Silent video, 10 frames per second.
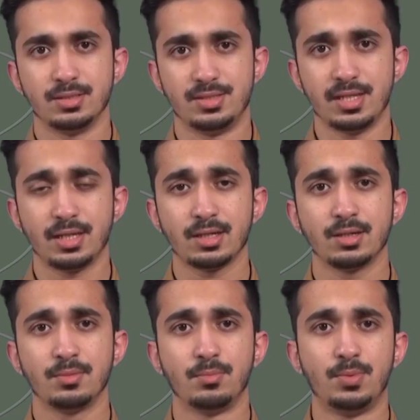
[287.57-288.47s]
zinc
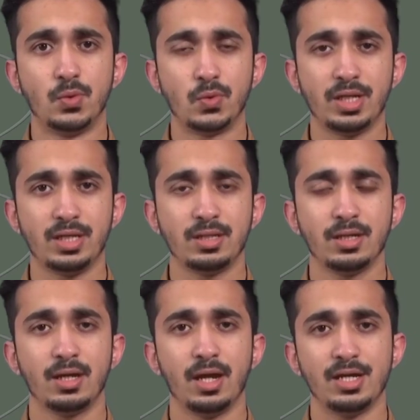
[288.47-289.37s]
blue-green
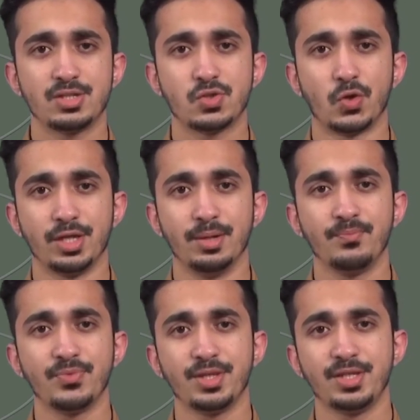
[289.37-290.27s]
and
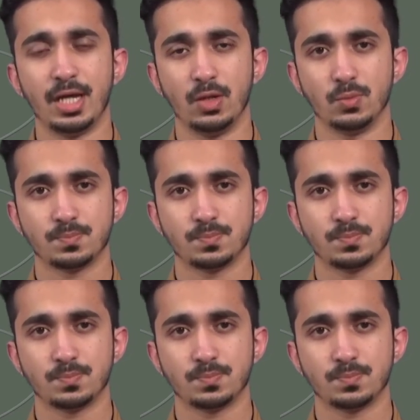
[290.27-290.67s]
sodium yellow.